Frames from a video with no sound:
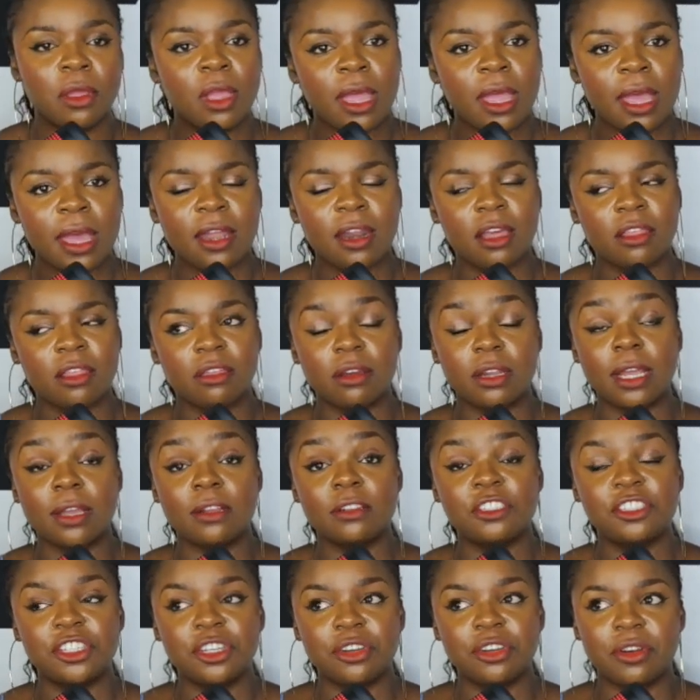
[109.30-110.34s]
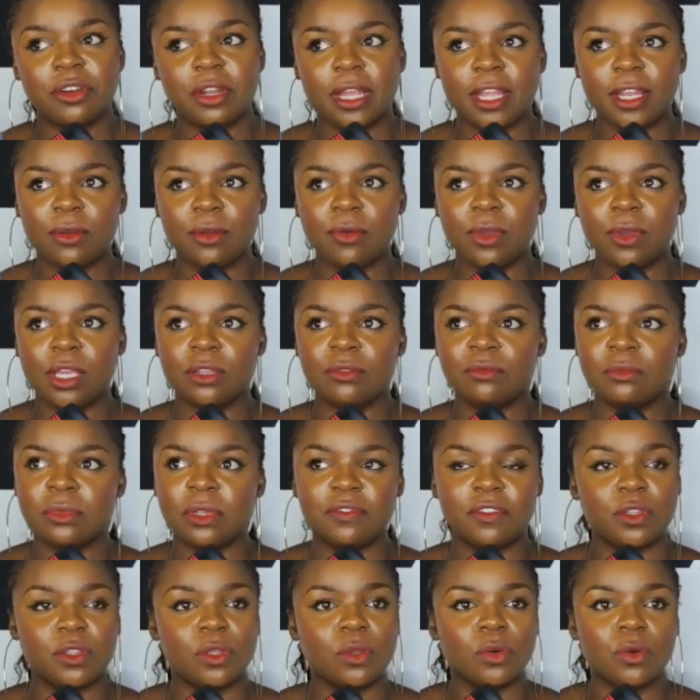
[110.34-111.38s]
I thought I'd share it anyway,
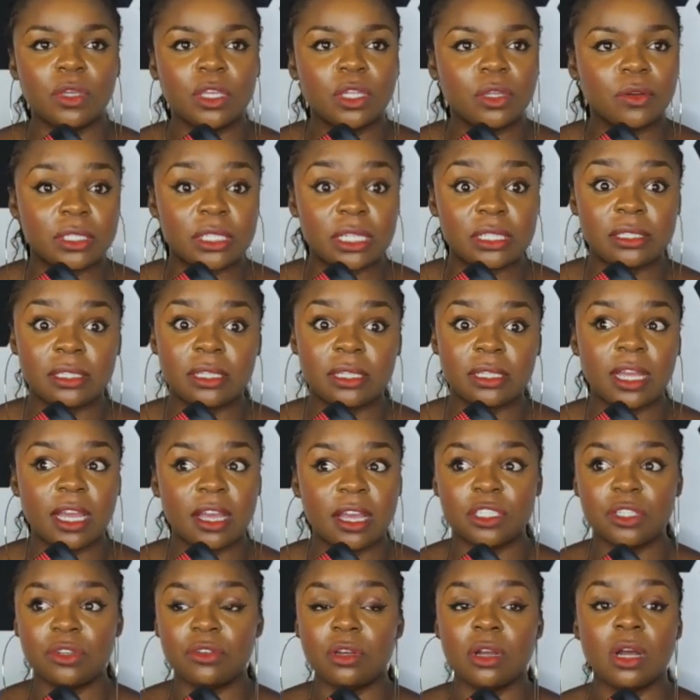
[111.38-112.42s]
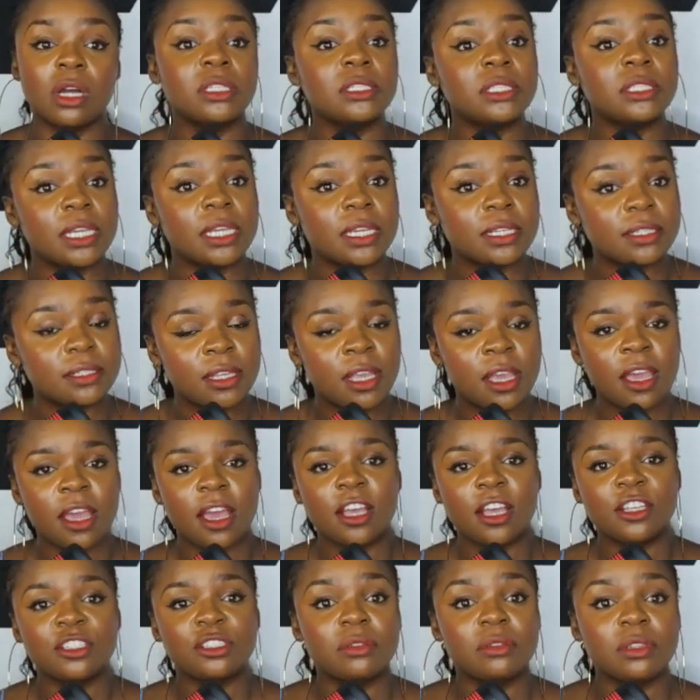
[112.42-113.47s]
even though, as I said, I have zero context
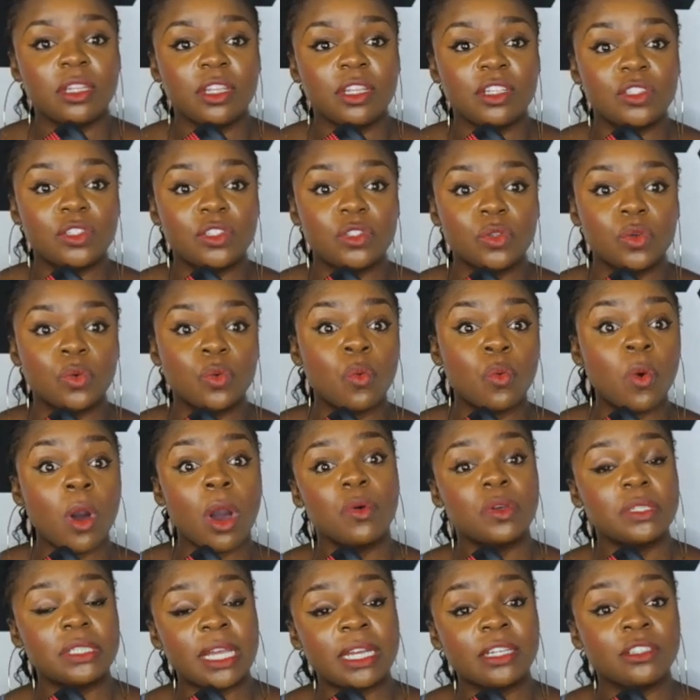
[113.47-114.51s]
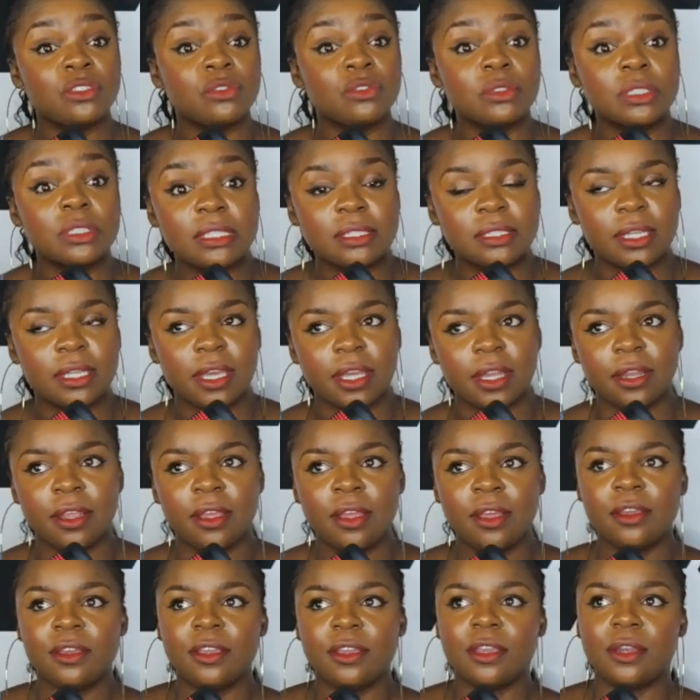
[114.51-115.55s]
as it relates to what was actually said.
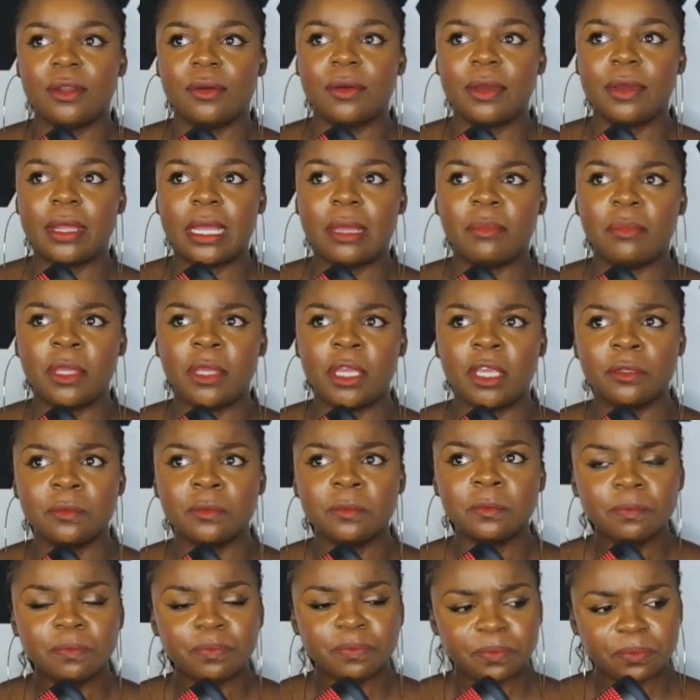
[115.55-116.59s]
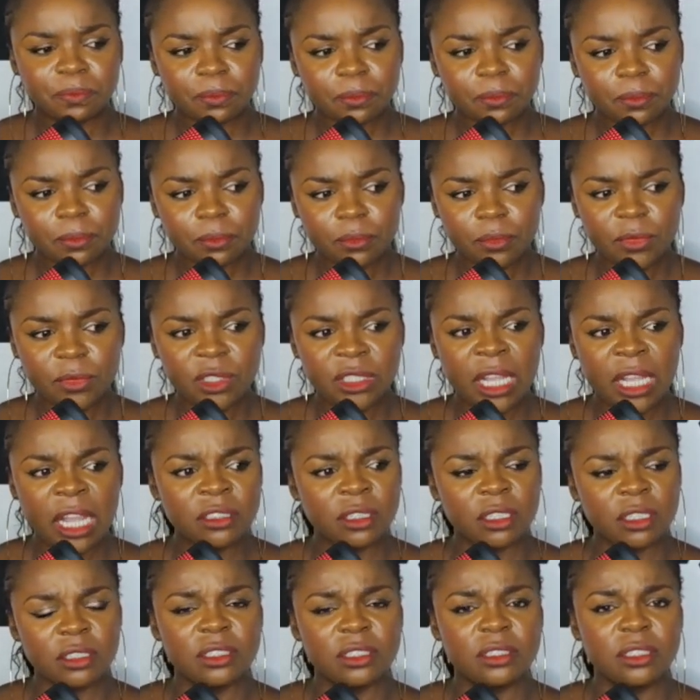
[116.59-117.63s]
You know what I mean? I
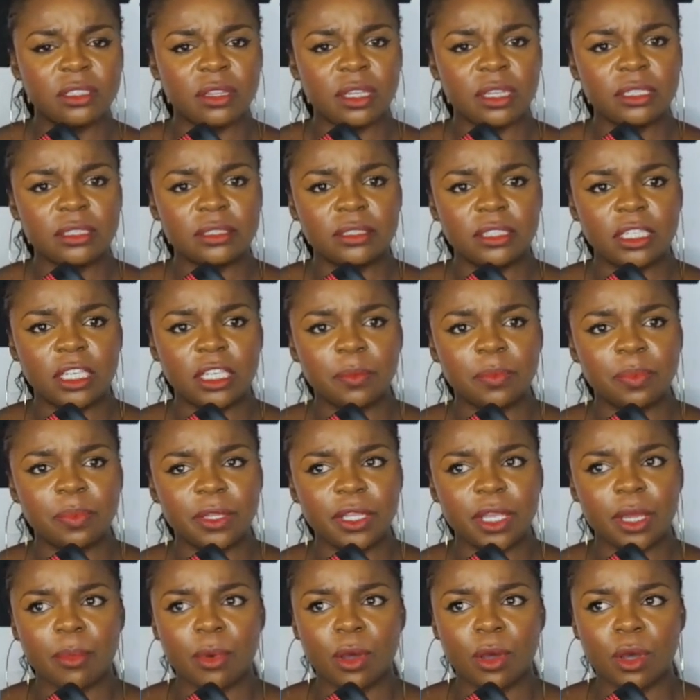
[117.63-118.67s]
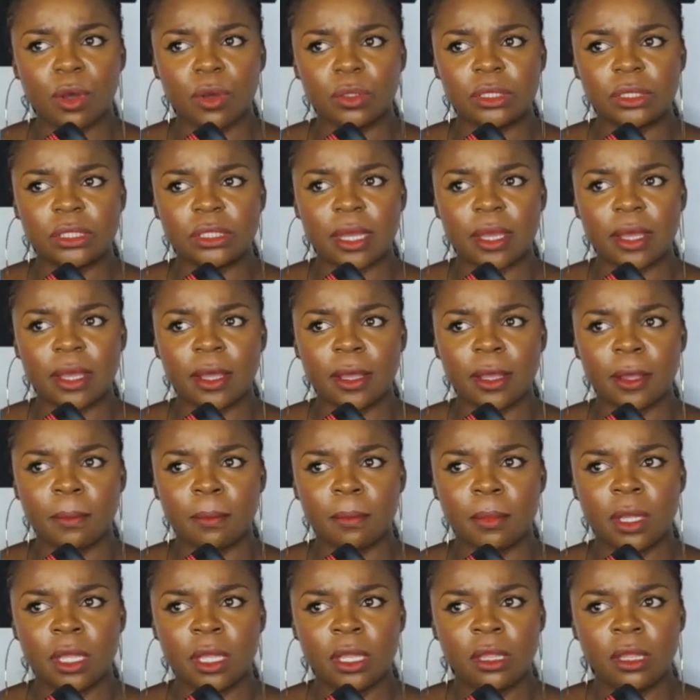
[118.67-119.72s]
started to think deeply about
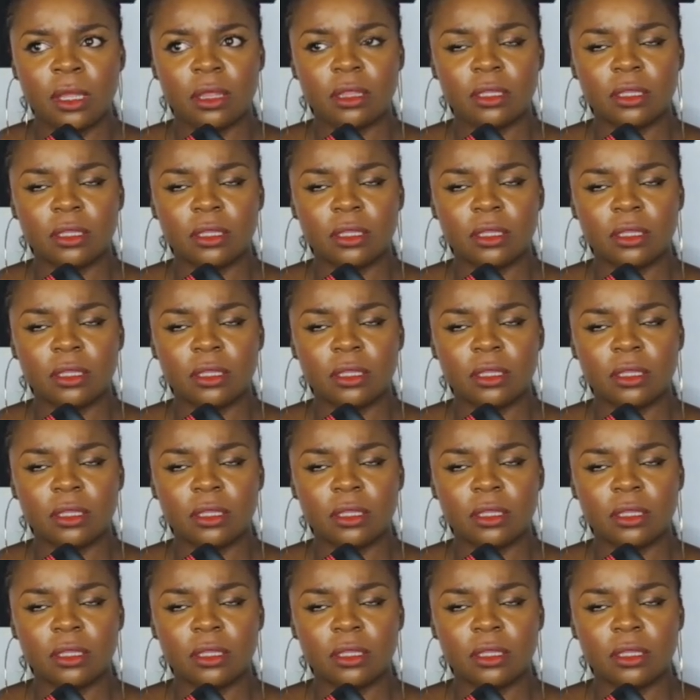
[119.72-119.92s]
the